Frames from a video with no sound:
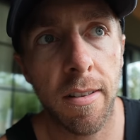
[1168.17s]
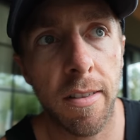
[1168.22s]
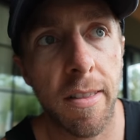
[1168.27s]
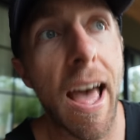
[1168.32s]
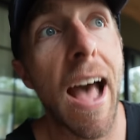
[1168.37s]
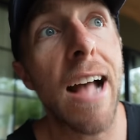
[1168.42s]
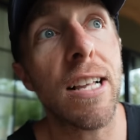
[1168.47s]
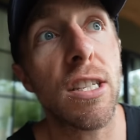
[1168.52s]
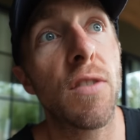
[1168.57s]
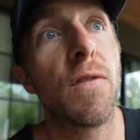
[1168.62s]

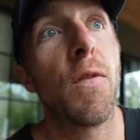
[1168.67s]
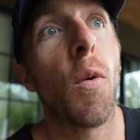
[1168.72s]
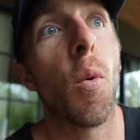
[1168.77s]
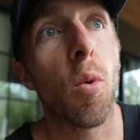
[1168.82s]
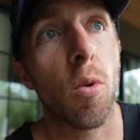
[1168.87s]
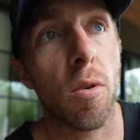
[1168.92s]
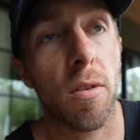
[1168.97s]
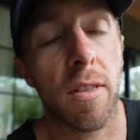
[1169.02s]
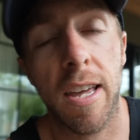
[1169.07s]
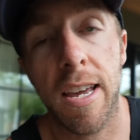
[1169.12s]
That's
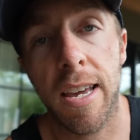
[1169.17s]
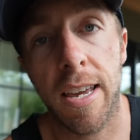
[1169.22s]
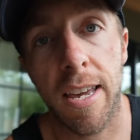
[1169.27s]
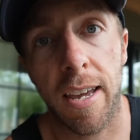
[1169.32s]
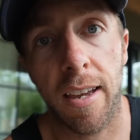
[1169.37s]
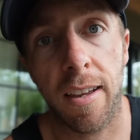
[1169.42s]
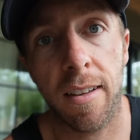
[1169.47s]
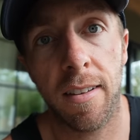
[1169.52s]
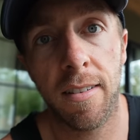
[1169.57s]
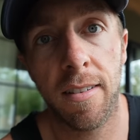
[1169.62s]
forward
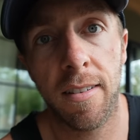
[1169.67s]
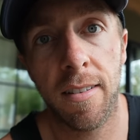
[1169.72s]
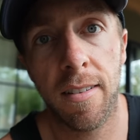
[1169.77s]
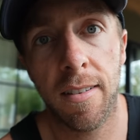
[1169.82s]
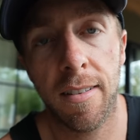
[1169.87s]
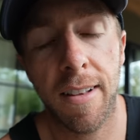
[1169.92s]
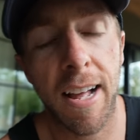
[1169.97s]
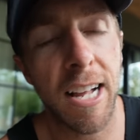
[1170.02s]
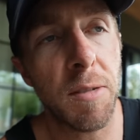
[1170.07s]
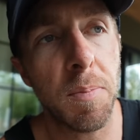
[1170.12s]
thinking.
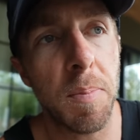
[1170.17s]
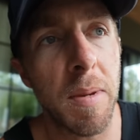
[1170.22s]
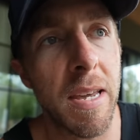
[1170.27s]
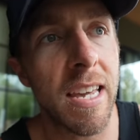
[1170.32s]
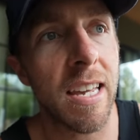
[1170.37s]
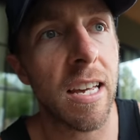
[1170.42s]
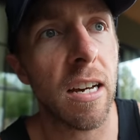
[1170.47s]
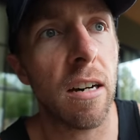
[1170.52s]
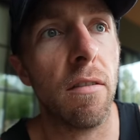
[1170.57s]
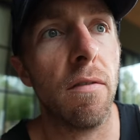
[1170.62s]
That's
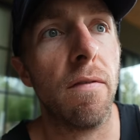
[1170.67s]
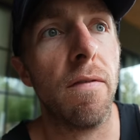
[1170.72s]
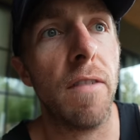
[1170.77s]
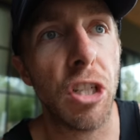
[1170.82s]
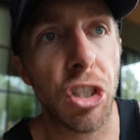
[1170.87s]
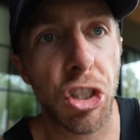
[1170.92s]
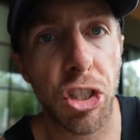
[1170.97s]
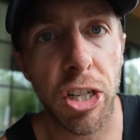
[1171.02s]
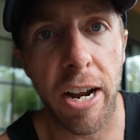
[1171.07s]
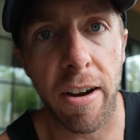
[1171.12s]
being a
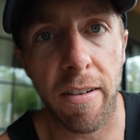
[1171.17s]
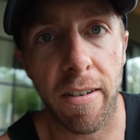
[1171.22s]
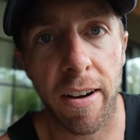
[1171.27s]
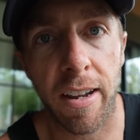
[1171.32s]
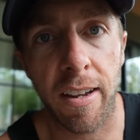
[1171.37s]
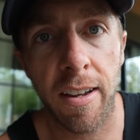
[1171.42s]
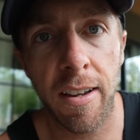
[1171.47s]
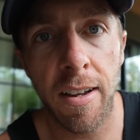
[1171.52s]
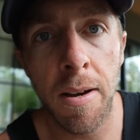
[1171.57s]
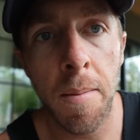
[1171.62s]

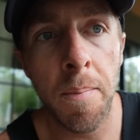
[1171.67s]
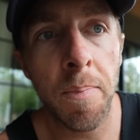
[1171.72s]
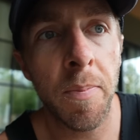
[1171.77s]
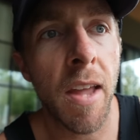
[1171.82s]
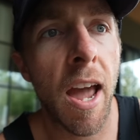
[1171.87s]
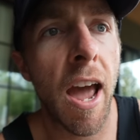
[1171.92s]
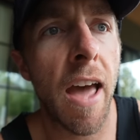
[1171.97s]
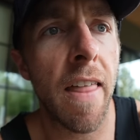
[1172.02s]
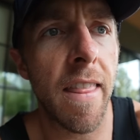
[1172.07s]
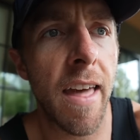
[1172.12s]
visionary.
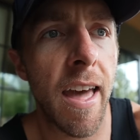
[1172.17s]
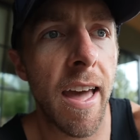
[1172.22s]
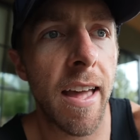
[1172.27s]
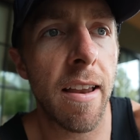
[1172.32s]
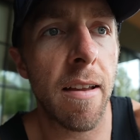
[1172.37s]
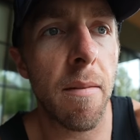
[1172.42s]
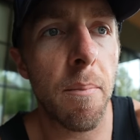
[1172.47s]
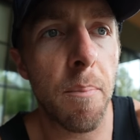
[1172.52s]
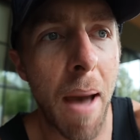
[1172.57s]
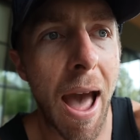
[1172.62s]
And
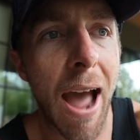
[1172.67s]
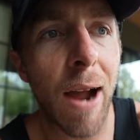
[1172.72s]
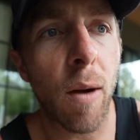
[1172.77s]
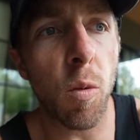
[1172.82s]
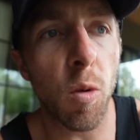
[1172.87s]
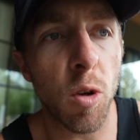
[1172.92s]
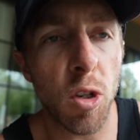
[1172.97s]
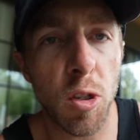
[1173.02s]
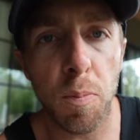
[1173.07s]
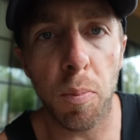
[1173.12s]
then
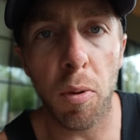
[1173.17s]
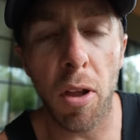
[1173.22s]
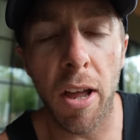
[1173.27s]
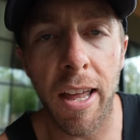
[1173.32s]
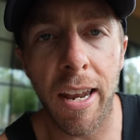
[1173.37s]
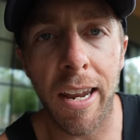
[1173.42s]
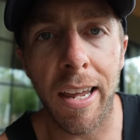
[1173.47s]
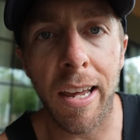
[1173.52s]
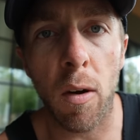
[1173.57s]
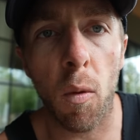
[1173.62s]
backwards
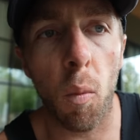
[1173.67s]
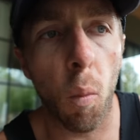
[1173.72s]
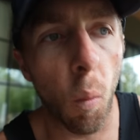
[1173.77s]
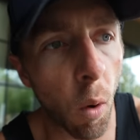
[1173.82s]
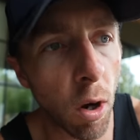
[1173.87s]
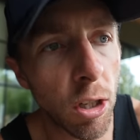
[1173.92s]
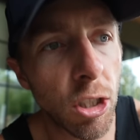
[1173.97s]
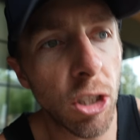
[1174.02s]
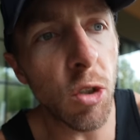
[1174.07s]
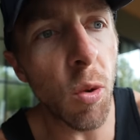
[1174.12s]
planning,
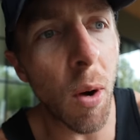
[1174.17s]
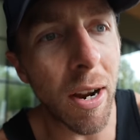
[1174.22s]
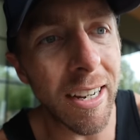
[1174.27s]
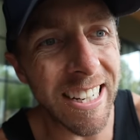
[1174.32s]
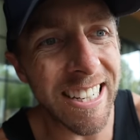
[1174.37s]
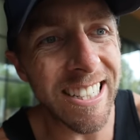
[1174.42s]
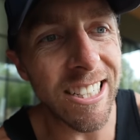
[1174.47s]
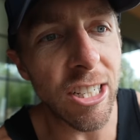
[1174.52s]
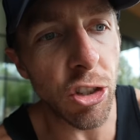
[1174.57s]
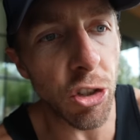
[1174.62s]
what do I
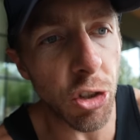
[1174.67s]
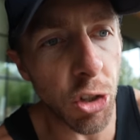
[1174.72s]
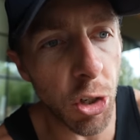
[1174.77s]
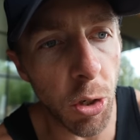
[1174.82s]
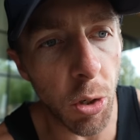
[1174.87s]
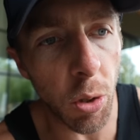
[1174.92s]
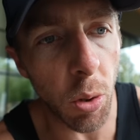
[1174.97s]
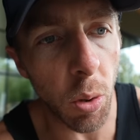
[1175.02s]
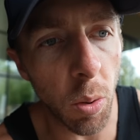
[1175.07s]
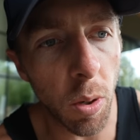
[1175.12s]
need to
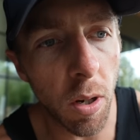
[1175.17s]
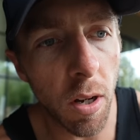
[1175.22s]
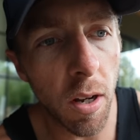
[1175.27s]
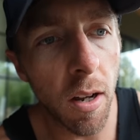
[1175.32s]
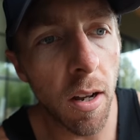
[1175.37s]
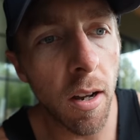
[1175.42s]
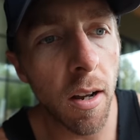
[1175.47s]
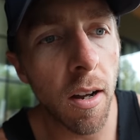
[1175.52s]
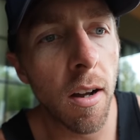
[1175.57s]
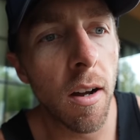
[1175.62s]
do
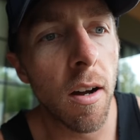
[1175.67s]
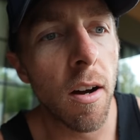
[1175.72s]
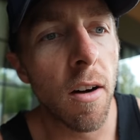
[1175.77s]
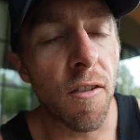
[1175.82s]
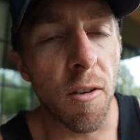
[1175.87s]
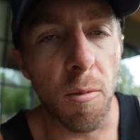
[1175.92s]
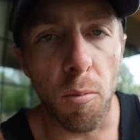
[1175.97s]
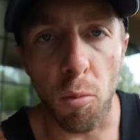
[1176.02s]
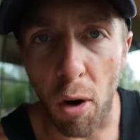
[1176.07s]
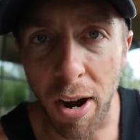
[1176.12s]

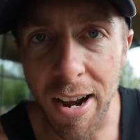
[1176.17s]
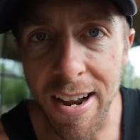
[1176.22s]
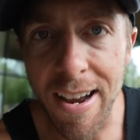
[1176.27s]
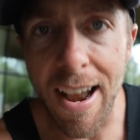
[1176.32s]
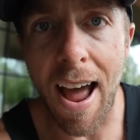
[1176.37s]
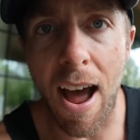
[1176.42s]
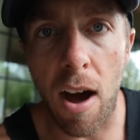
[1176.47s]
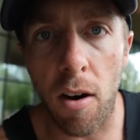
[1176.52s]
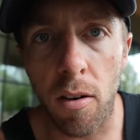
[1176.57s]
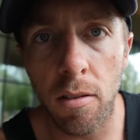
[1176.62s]
from right
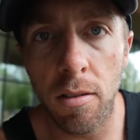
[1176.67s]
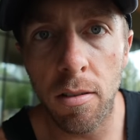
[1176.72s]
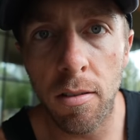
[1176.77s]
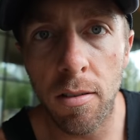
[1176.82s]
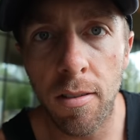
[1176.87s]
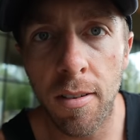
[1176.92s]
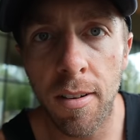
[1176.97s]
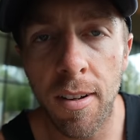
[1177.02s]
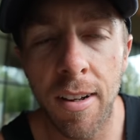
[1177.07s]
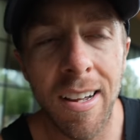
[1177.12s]
now
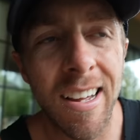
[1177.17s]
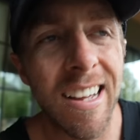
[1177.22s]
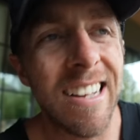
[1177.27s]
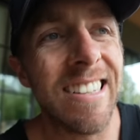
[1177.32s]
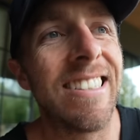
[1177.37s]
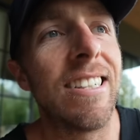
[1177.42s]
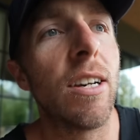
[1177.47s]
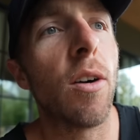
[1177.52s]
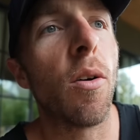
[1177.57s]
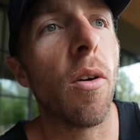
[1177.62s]

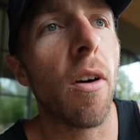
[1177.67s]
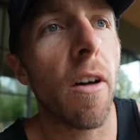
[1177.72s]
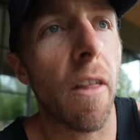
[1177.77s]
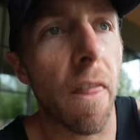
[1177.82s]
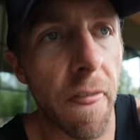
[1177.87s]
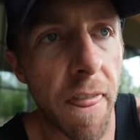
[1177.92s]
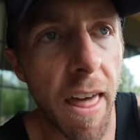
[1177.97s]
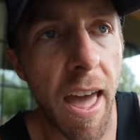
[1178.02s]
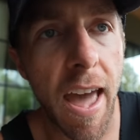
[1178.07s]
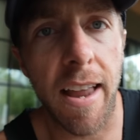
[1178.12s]
until
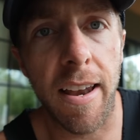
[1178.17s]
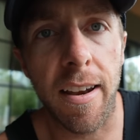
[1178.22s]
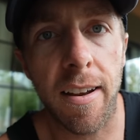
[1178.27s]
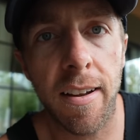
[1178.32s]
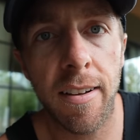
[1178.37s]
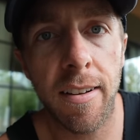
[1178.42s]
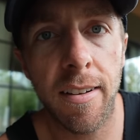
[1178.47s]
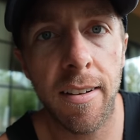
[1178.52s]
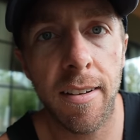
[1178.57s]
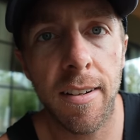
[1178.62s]
then
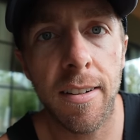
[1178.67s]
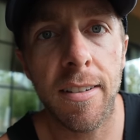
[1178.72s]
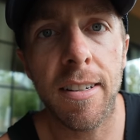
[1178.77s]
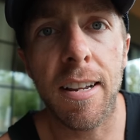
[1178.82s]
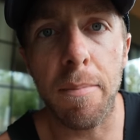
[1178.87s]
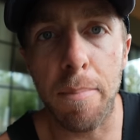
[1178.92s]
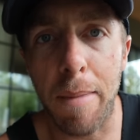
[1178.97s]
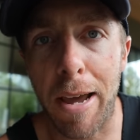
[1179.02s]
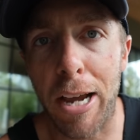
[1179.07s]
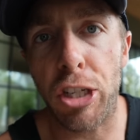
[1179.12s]

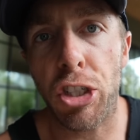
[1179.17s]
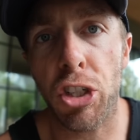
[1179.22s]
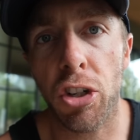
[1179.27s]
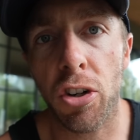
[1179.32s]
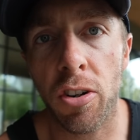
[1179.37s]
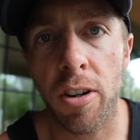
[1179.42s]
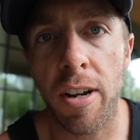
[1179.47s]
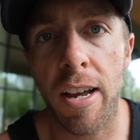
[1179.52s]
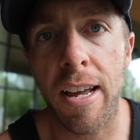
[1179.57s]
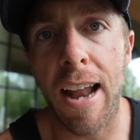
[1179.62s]
to make
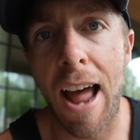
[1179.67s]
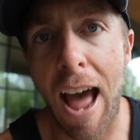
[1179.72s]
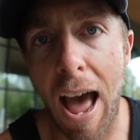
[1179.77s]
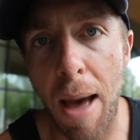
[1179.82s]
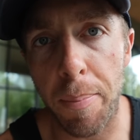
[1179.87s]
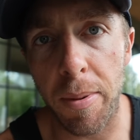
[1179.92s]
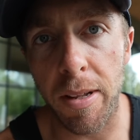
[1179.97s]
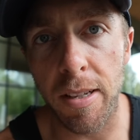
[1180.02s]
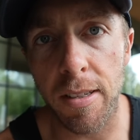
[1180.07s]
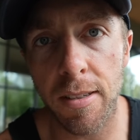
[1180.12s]
sure it
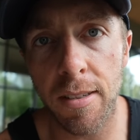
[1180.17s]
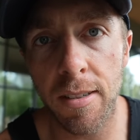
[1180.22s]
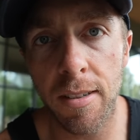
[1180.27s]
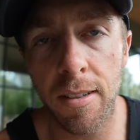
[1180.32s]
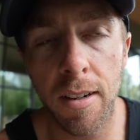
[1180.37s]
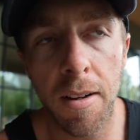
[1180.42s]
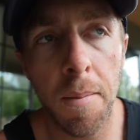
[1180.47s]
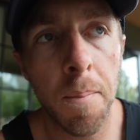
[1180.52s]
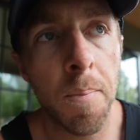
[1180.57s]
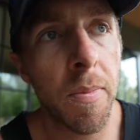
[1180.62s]
happens?
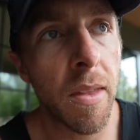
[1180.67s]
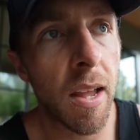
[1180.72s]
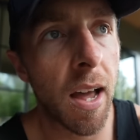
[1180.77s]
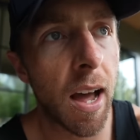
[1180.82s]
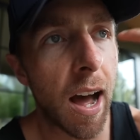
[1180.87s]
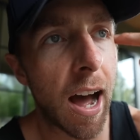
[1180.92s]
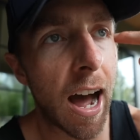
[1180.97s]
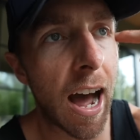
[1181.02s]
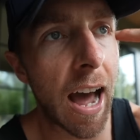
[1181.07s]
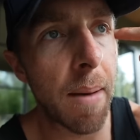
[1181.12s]

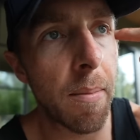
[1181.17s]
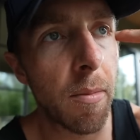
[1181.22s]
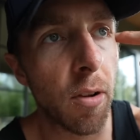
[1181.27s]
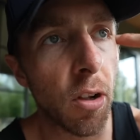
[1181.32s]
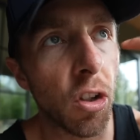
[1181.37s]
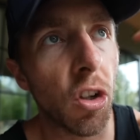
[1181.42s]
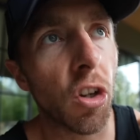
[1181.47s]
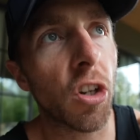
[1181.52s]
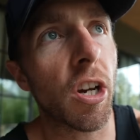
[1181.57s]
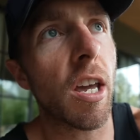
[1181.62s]
I'm
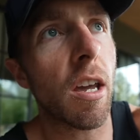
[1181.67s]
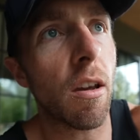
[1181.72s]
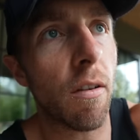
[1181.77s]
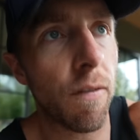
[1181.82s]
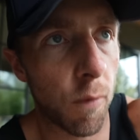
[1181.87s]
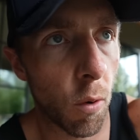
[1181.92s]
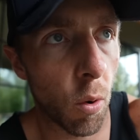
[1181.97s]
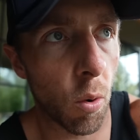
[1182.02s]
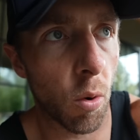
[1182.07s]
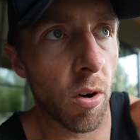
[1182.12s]
looking
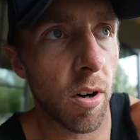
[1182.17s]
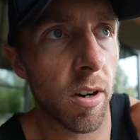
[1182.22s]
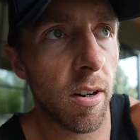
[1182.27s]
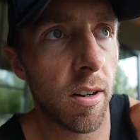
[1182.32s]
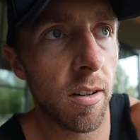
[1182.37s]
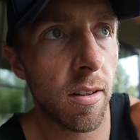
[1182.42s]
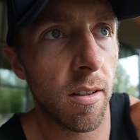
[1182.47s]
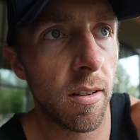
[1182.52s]
forward